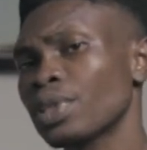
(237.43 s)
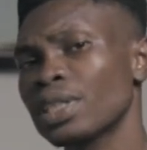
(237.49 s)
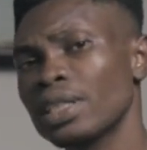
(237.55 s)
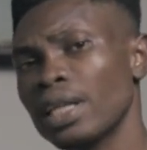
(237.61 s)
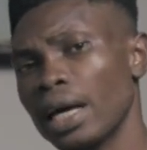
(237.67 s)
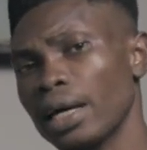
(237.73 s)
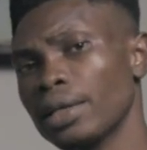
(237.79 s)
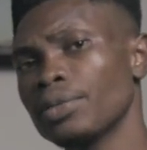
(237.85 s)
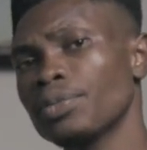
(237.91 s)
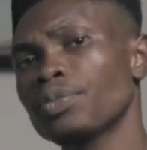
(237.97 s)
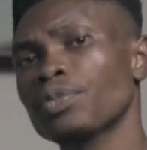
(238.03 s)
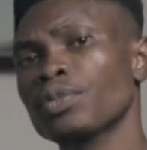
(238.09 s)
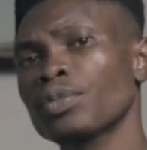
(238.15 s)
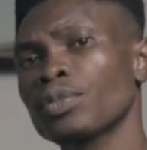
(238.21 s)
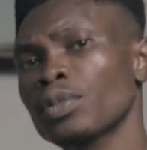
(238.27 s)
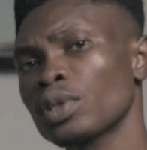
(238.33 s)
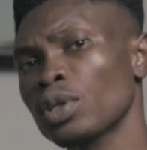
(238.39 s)
Then
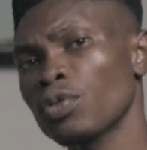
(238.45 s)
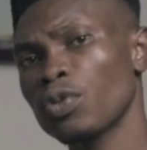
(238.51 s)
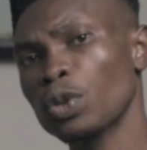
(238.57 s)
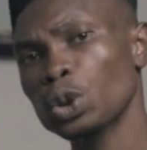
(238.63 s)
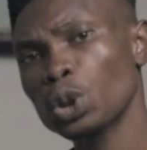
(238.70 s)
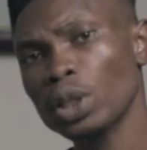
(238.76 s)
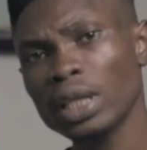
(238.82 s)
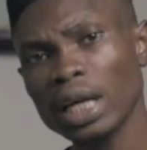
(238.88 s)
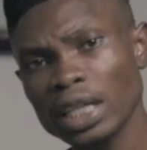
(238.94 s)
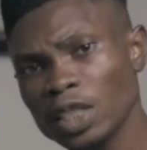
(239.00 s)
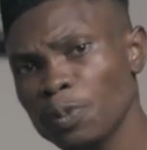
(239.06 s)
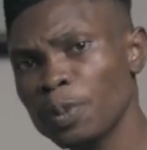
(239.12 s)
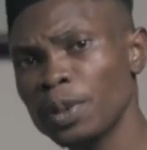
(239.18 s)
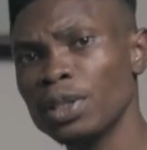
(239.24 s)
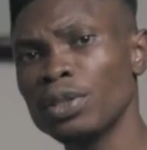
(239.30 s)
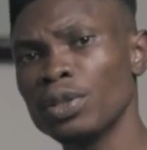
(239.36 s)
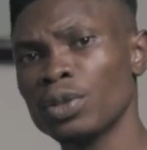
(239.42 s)
for shutter
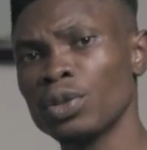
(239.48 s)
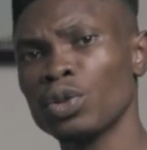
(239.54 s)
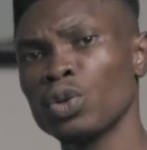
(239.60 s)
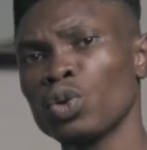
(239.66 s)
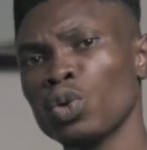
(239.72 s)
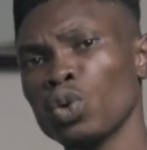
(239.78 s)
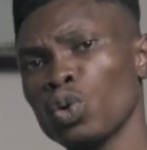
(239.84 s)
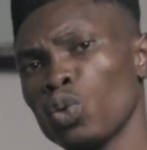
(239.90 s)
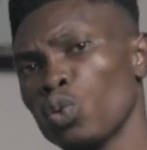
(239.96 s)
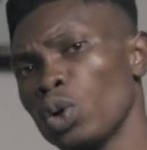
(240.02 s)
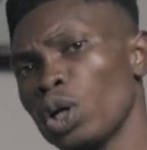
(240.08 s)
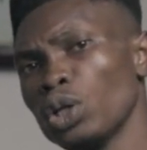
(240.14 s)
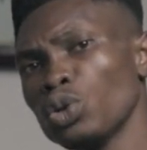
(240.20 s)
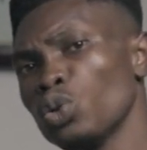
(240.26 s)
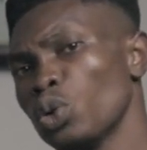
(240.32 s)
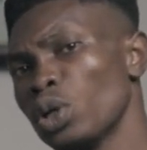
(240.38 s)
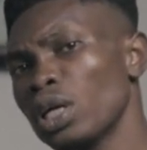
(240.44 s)
speed,
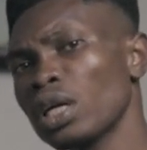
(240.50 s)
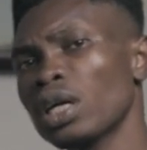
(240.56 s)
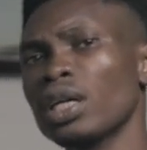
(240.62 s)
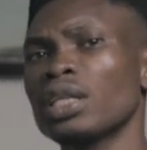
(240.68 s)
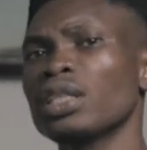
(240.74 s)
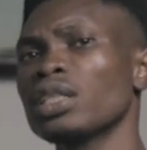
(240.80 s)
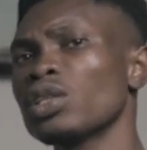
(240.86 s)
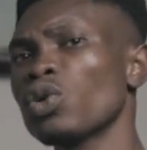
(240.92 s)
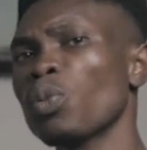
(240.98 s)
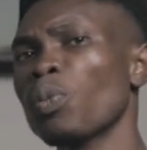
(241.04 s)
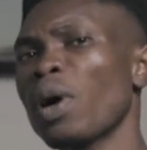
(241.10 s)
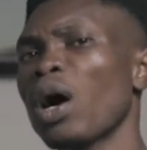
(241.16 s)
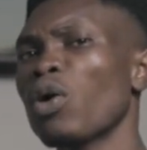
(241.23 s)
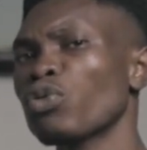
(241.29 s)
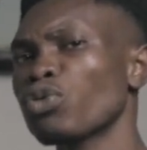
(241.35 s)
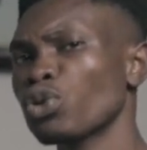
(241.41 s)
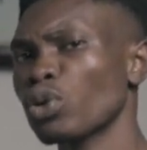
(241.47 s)
when you increase the number
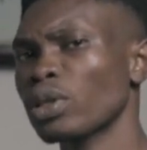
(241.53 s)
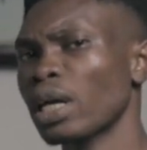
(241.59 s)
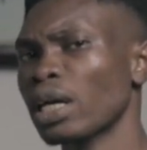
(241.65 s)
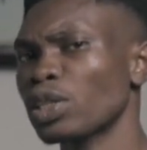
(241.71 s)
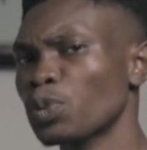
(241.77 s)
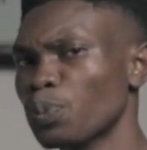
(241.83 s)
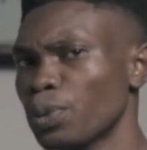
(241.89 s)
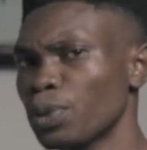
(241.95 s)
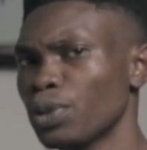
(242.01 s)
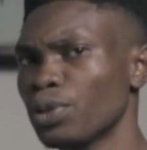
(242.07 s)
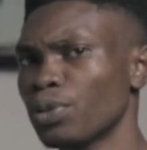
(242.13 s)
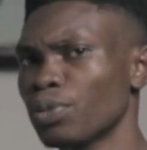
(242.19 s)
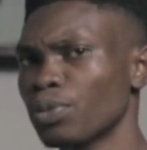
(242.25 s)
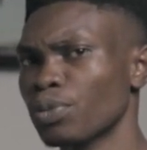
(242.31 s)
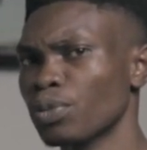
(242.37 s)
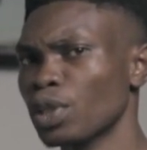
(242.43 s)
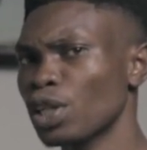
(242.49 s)
of shutter speed,
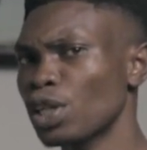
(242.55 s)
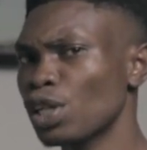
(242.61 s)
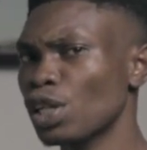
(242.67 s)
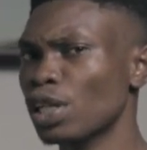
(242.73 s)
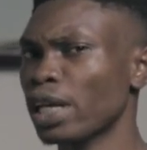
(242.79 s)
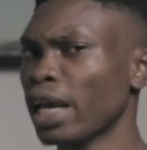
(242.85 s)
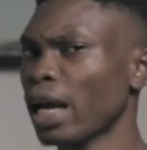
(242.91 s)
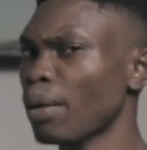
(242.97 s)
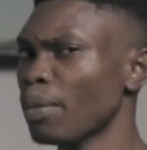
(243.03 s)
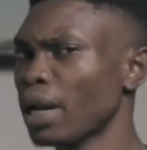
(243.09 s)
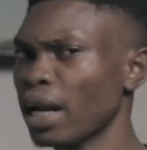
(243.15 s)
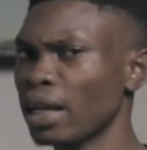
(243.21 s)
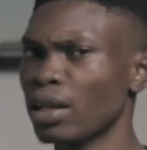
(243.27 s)
the camera